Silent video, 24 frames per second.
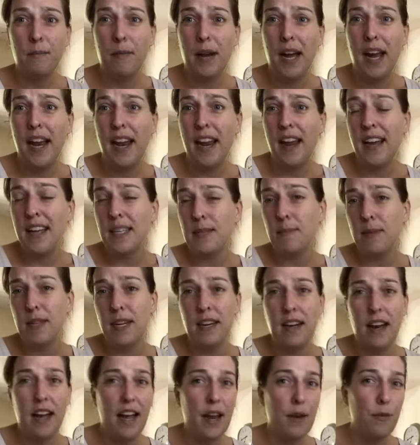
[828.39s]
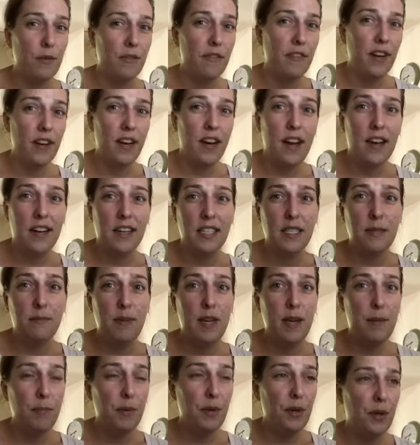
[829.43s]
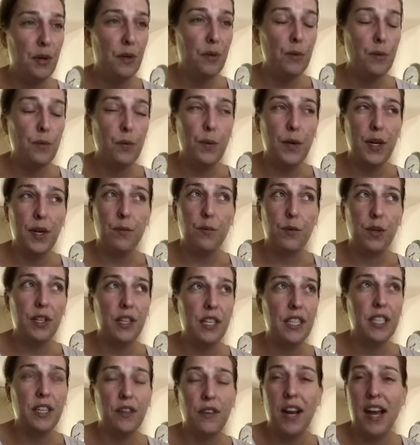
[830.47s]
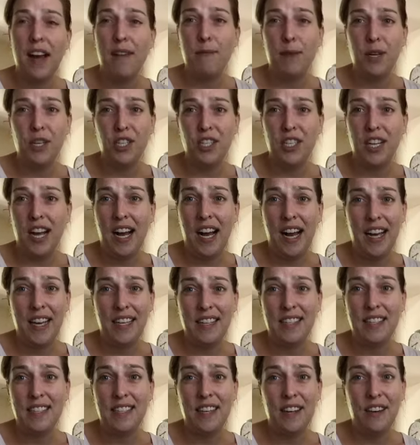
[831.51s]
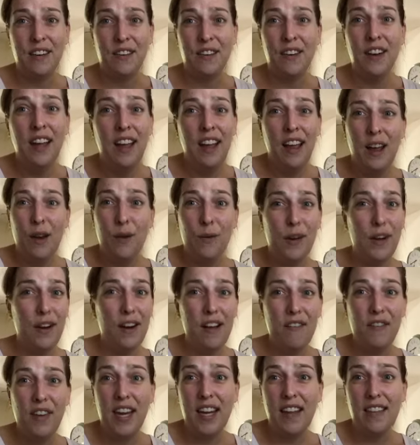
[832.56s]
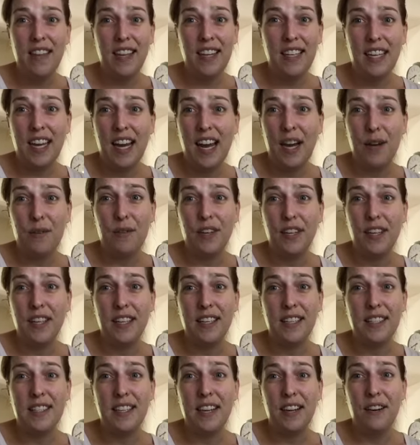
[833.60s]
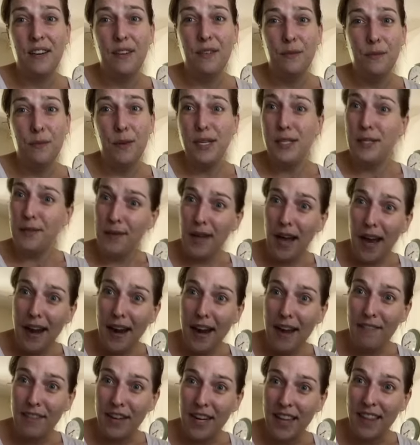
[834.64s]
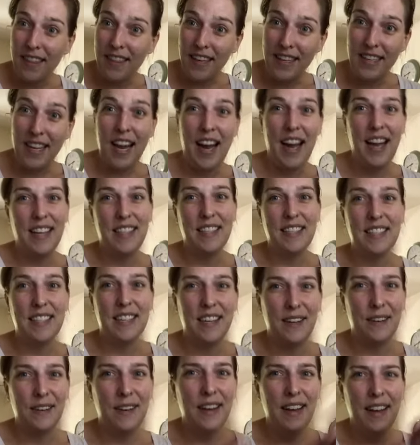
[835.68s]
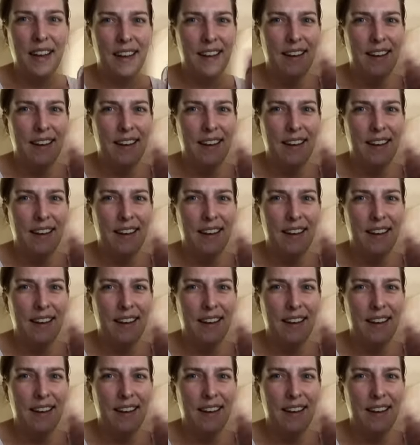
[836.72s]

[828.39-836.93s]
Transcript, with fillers: My husband and I were very honest people. We really don't have much to hide so we don't have anything to hide really so we do not have anything to hide so